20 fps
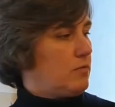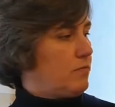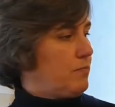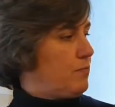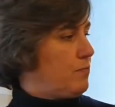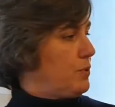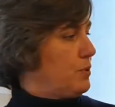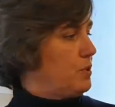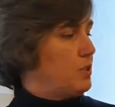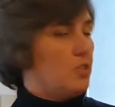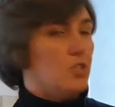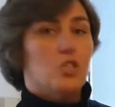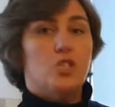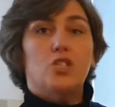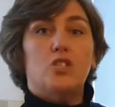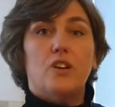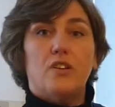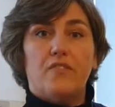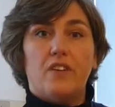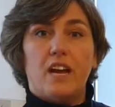put the
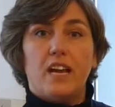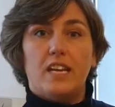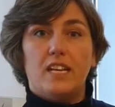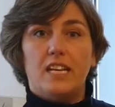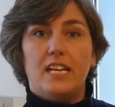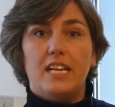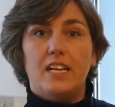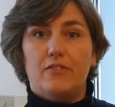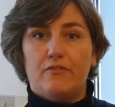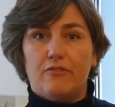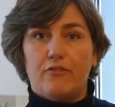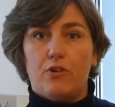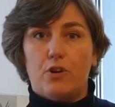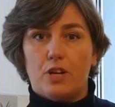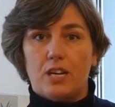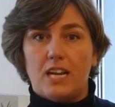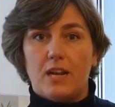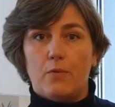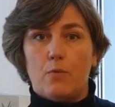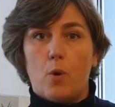stuff I need for
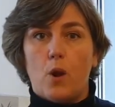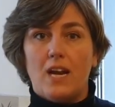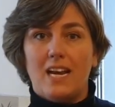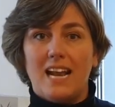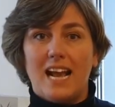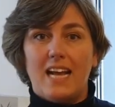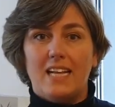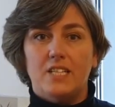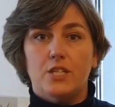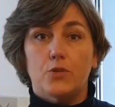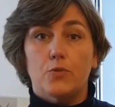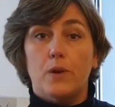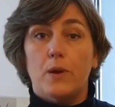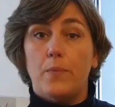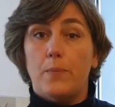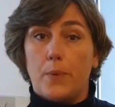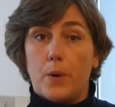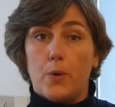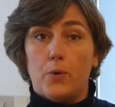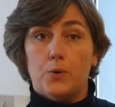that one night
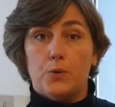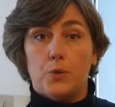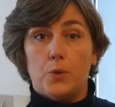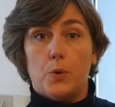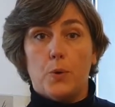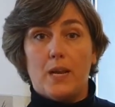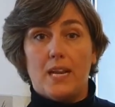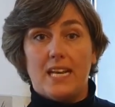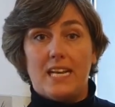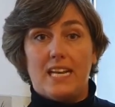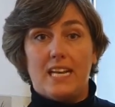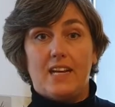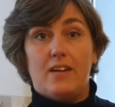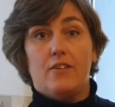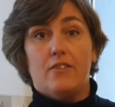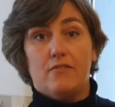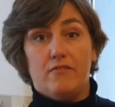trip also in here.